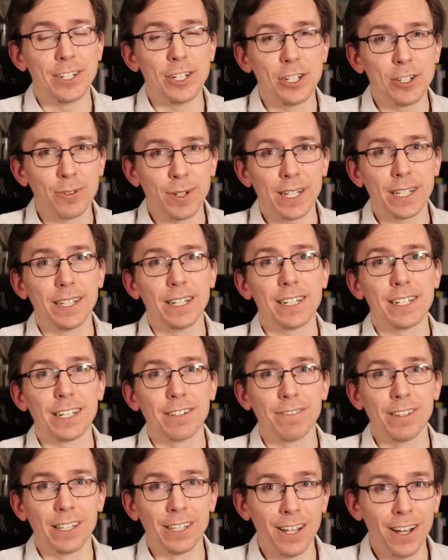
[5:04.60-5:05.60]
the strictness
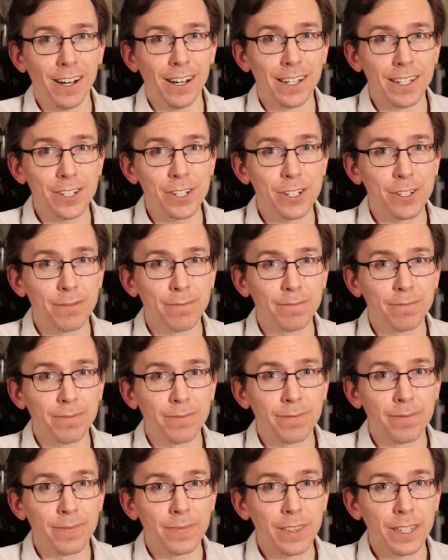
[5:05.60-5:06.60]
of the laws.
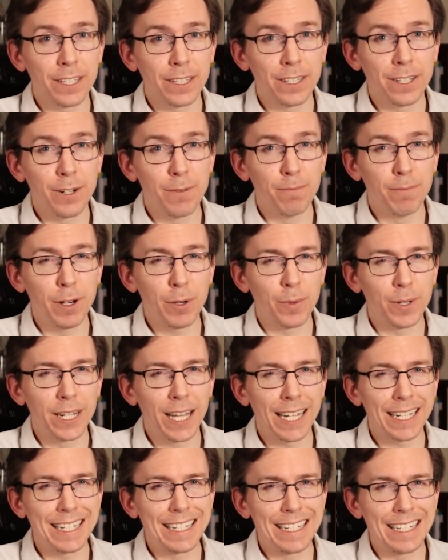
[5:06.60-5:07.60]
But we're
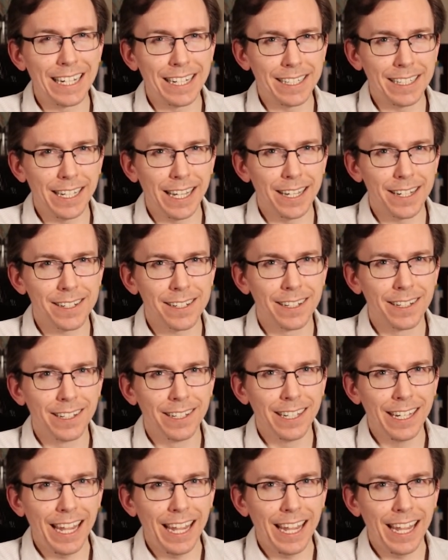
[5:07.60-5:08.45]
not done yet,